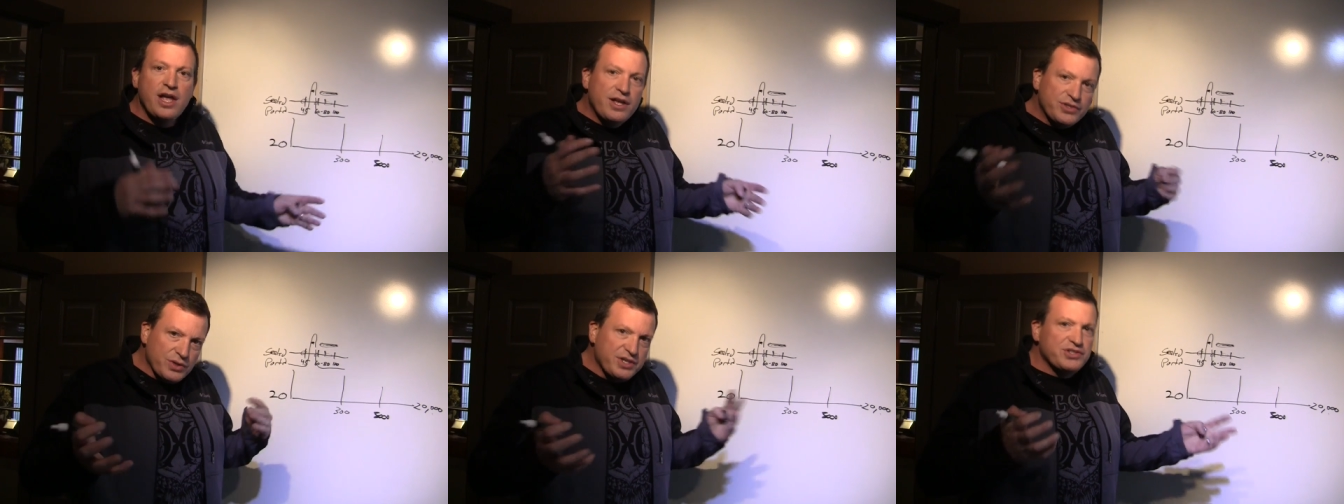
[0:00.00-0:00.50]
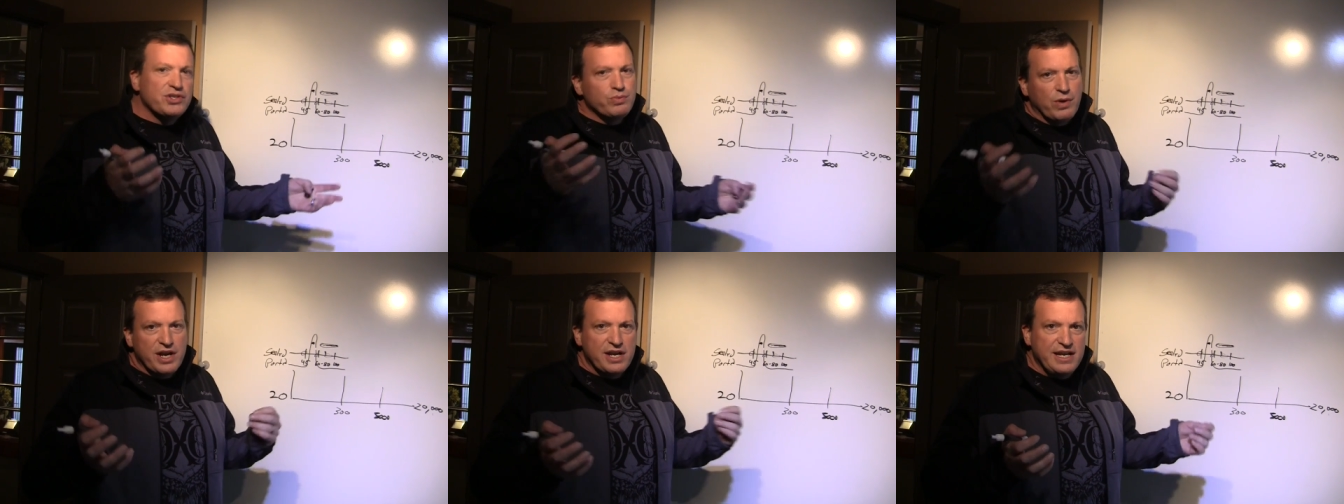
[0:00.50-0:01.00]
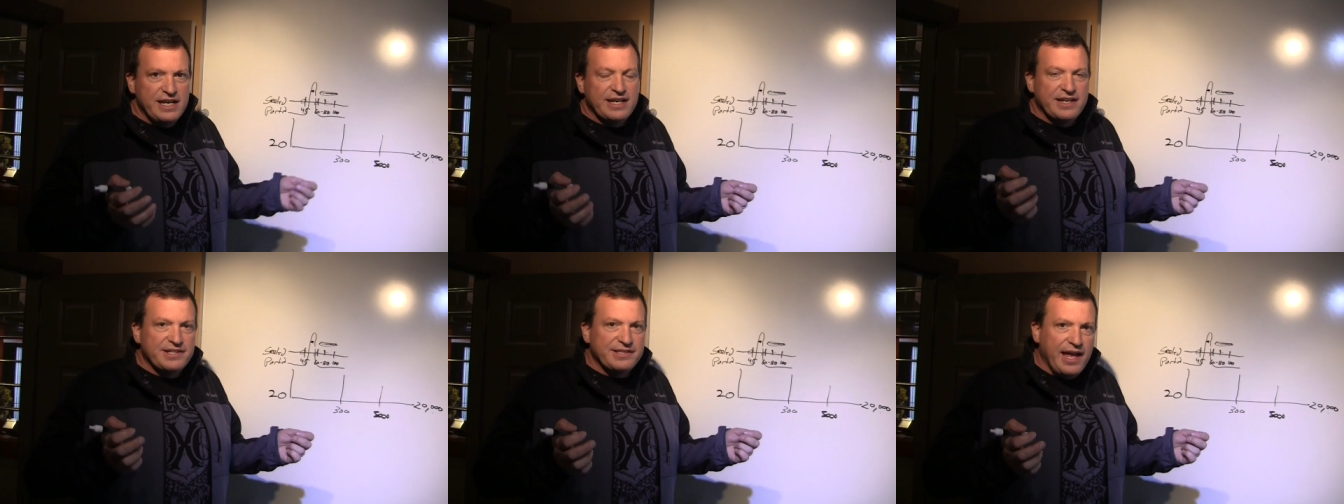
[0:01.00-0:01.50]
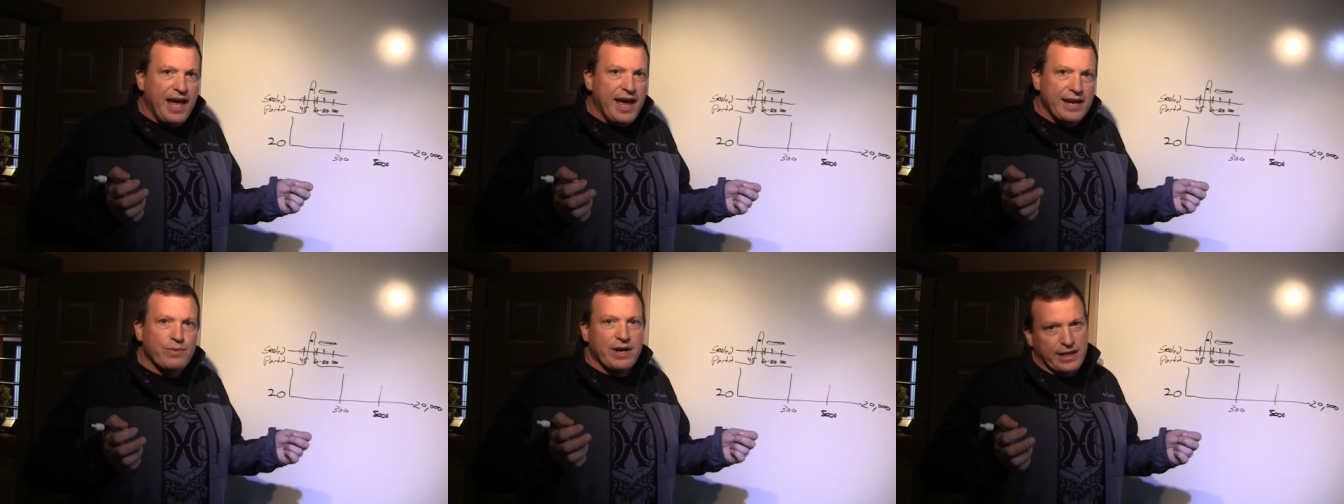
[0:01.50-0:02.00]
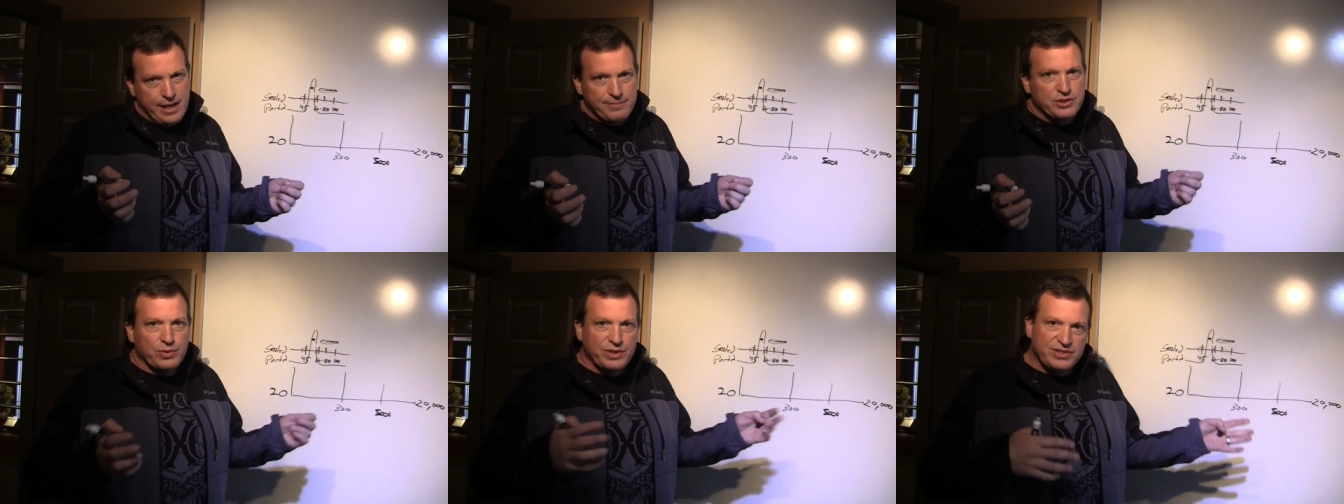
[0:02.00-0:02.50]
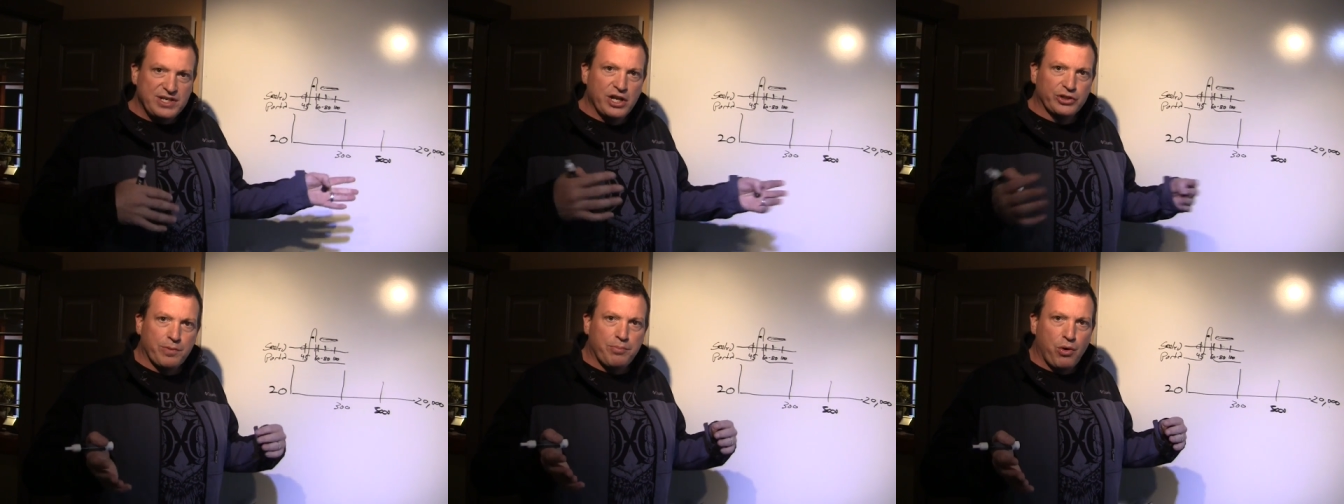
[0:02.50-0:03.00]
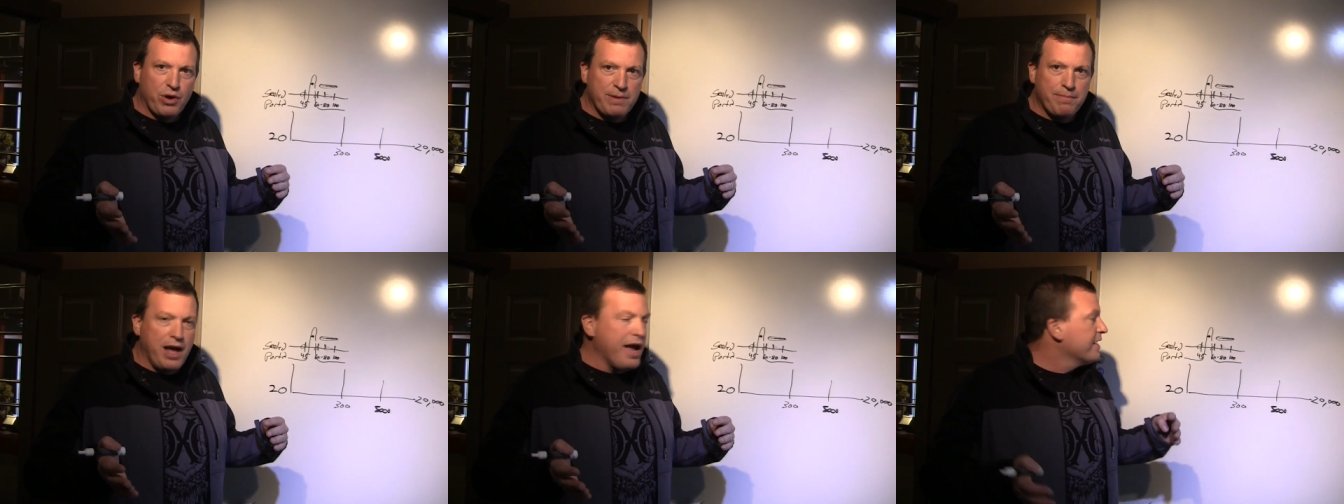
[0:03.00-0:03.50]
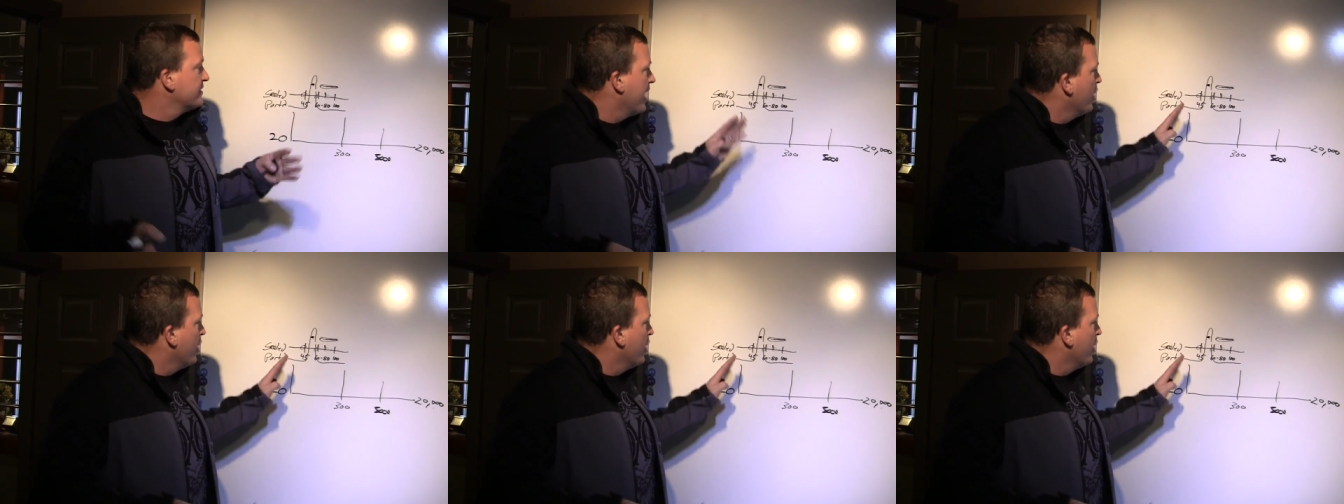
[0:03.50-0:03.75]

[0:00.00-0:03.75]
So this is where you need to decide when it comes to a sealed or ported box.